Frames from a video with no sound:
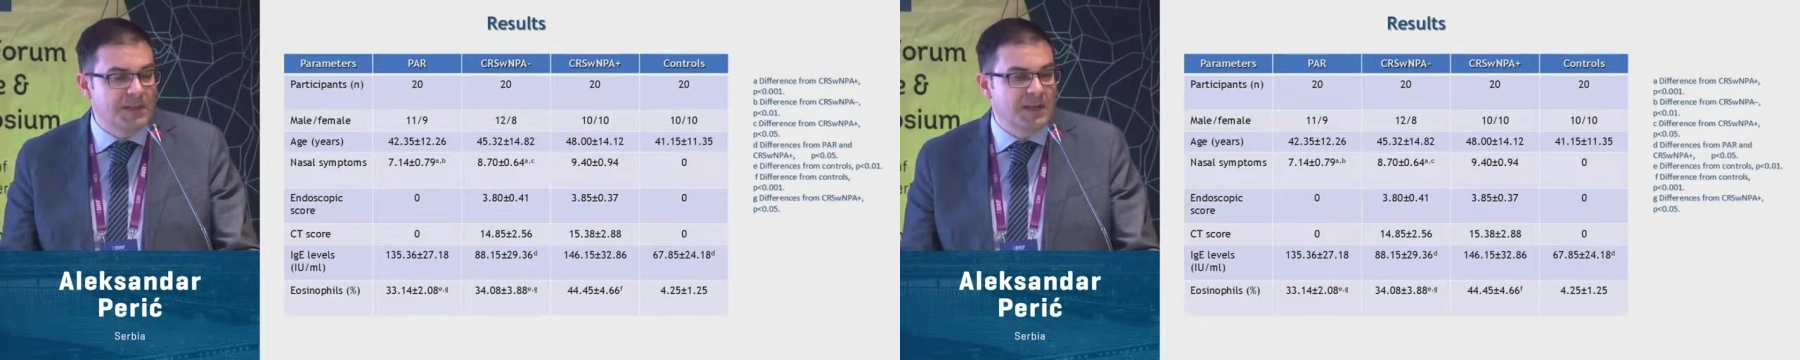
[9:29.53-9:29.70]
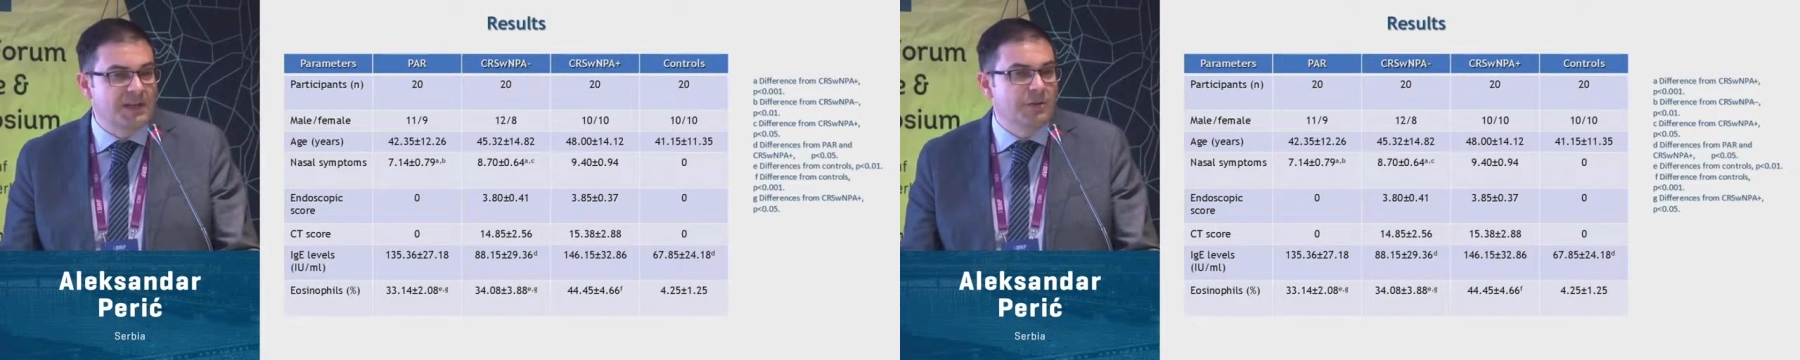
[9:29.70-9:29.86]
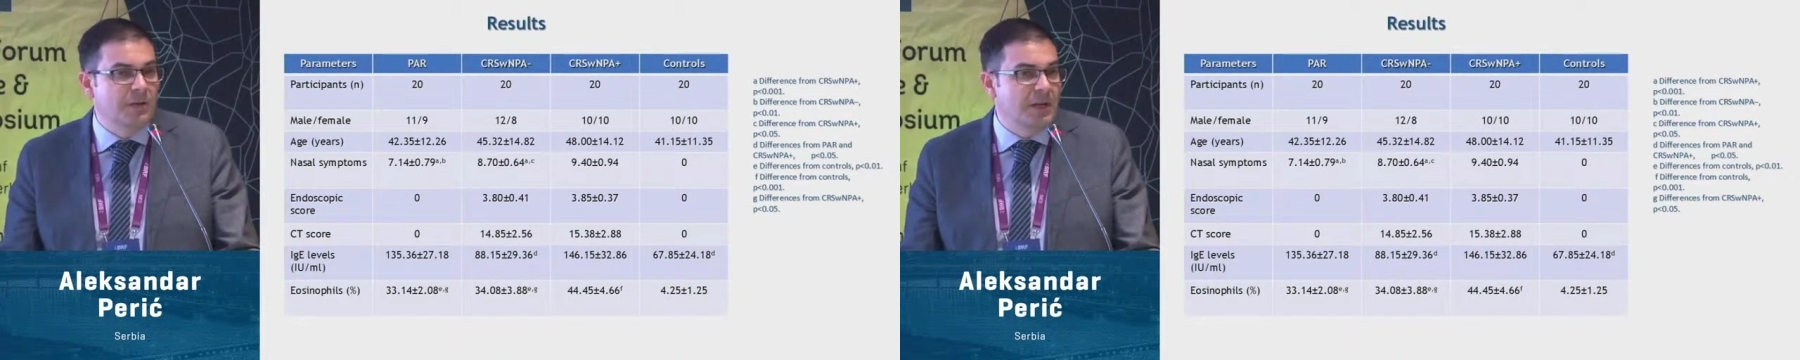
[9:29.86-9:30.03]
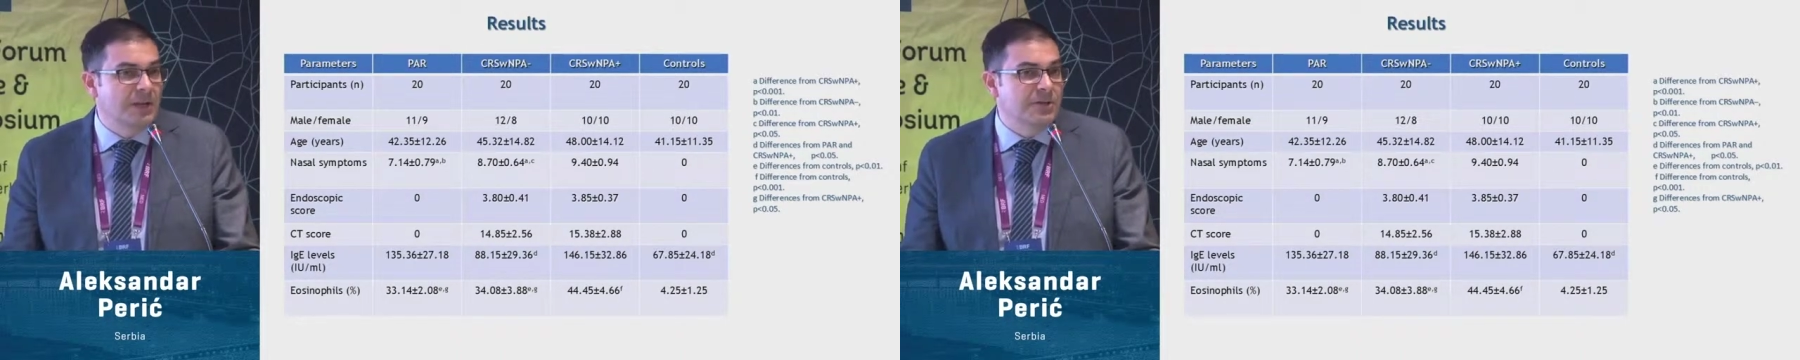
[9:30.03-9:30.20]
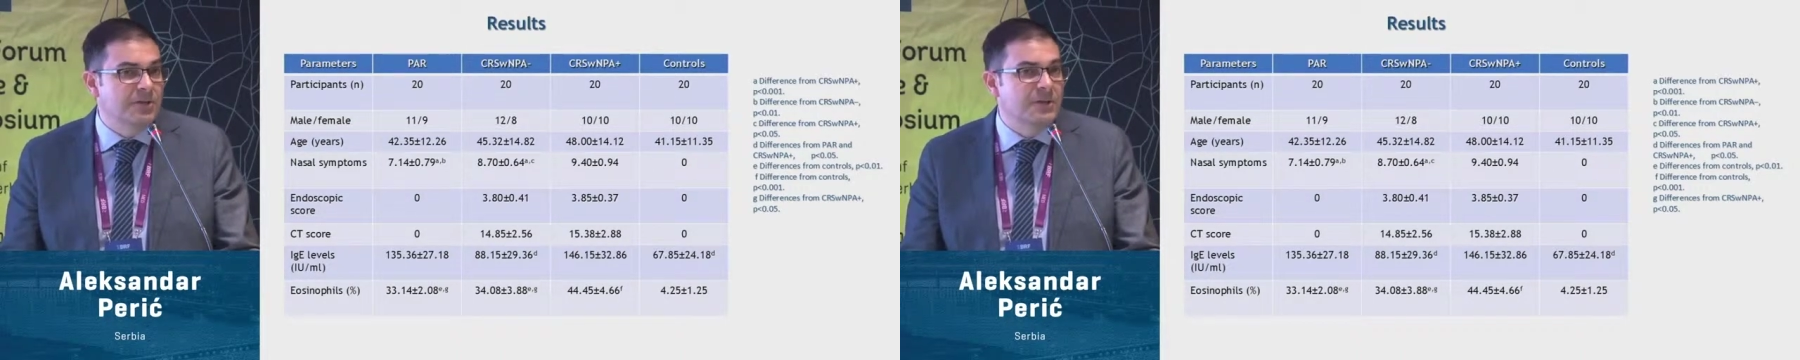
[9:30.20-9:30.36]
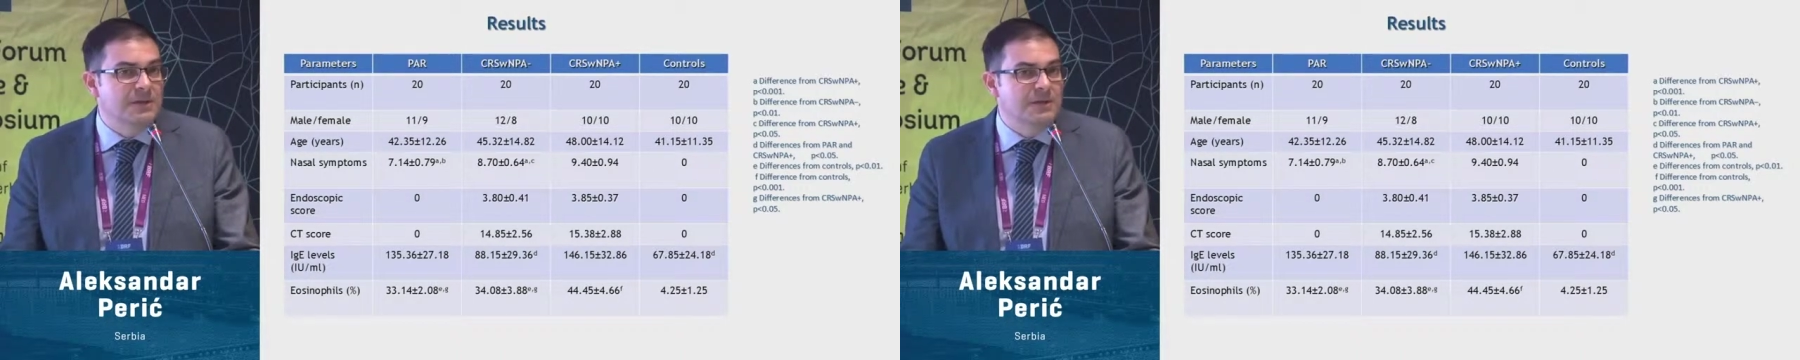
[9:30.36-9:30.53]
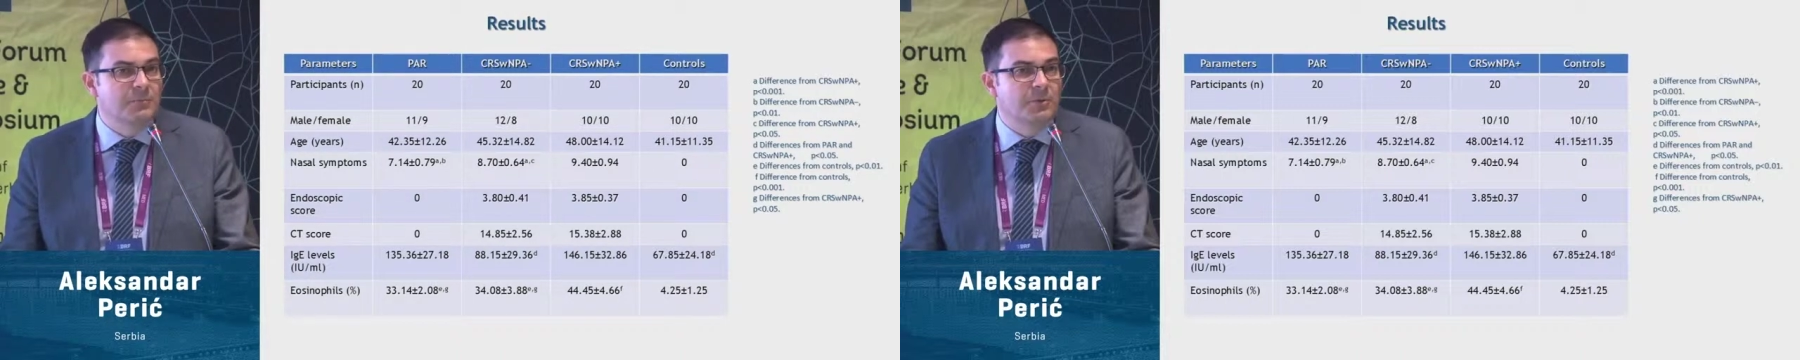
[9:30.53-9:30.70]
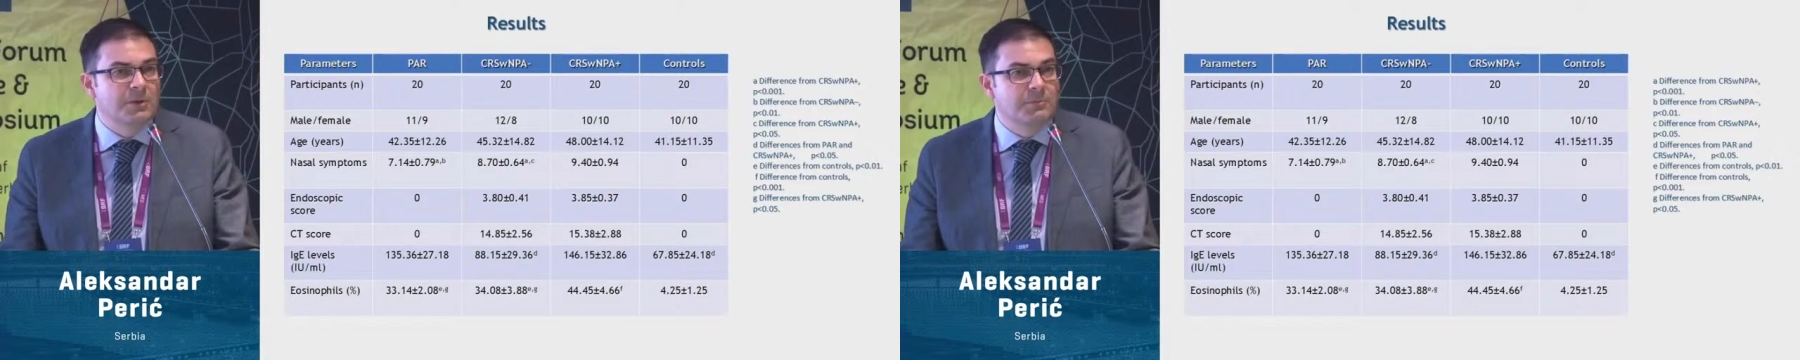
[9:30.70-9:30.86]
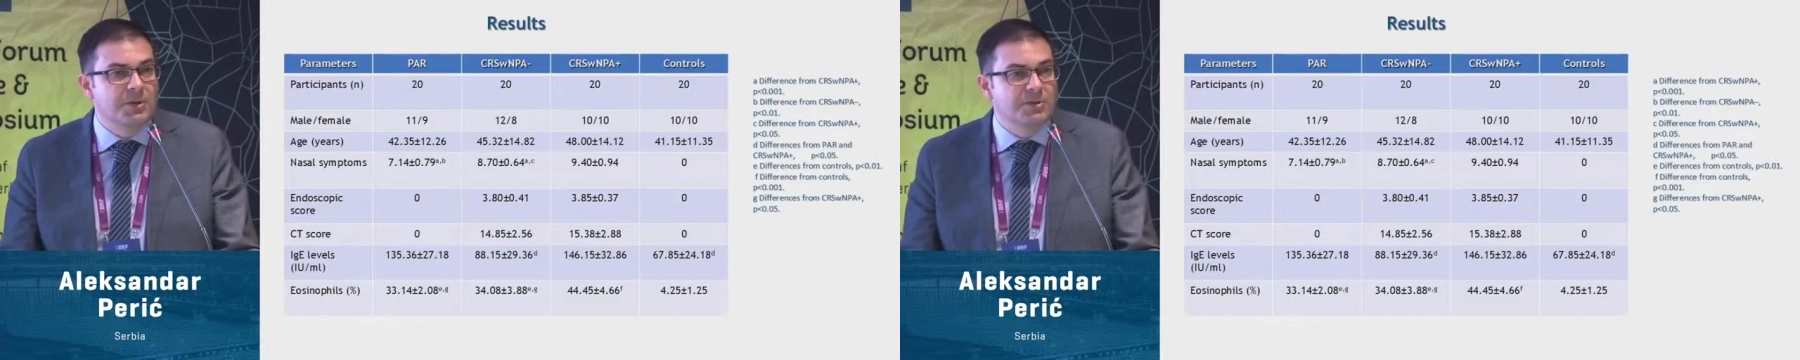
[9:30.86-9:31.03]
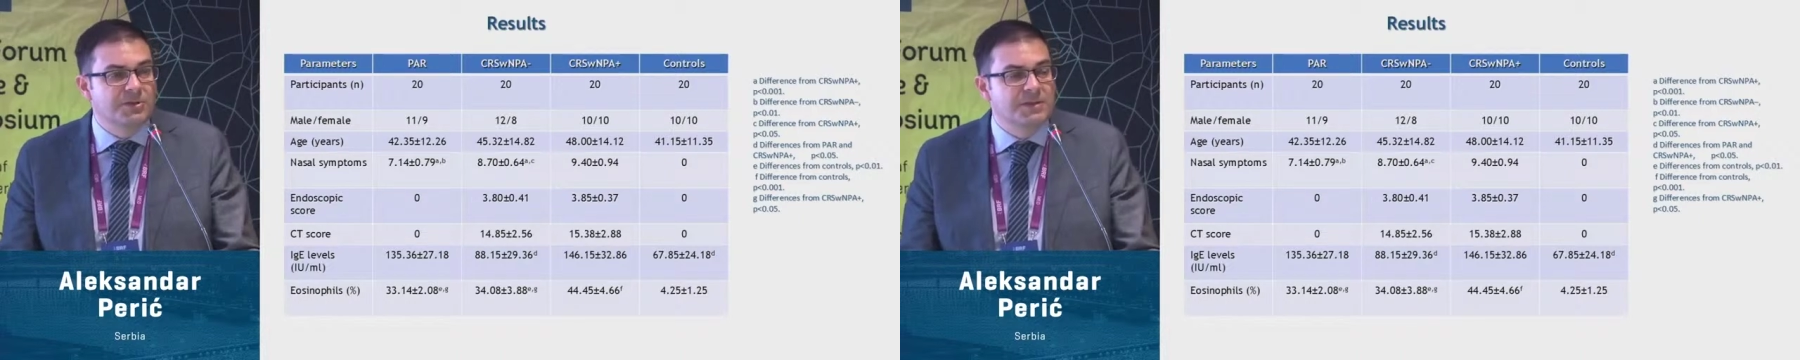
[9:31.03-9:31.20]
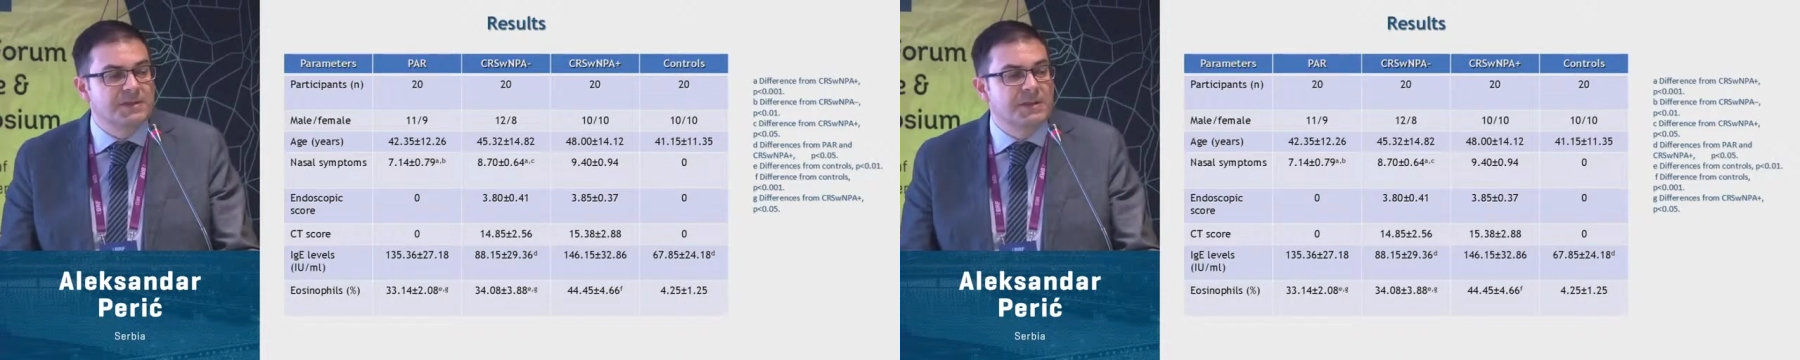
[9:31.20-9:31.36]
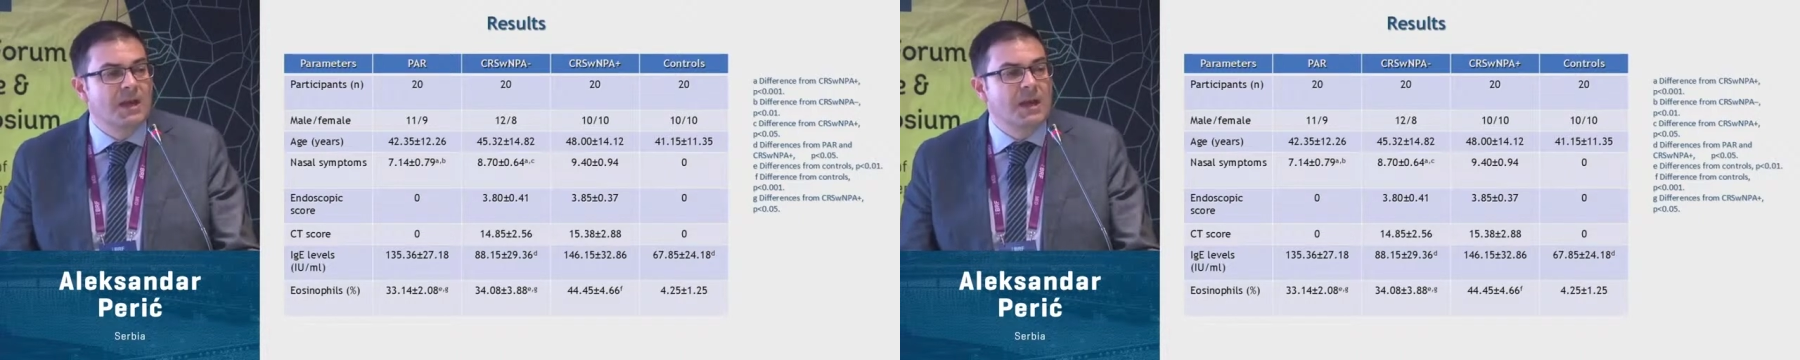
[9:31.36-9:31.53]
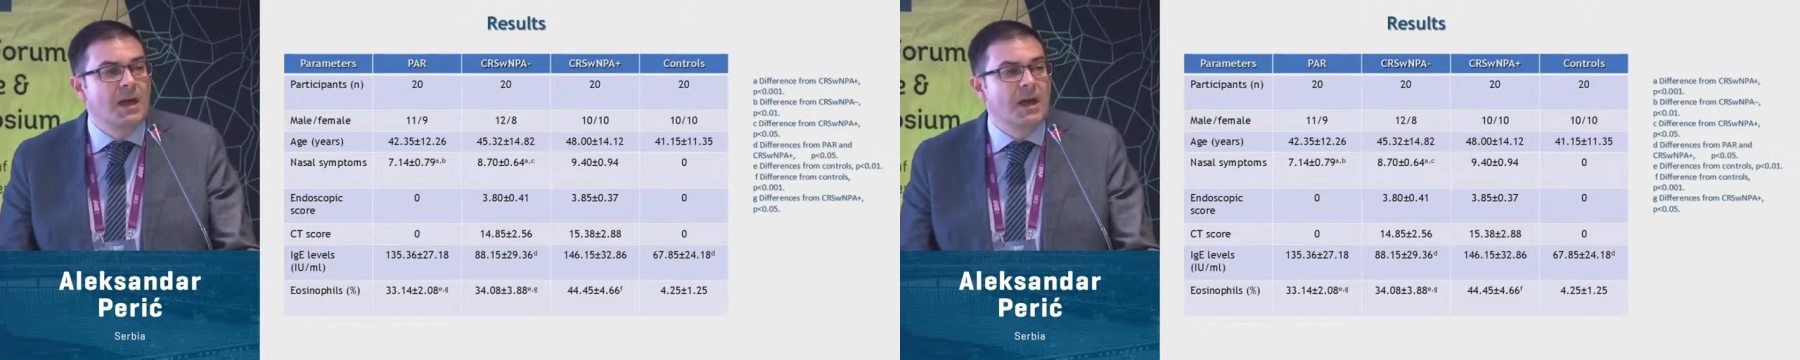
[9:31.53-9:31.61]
than in non-allergic nasal polyp patients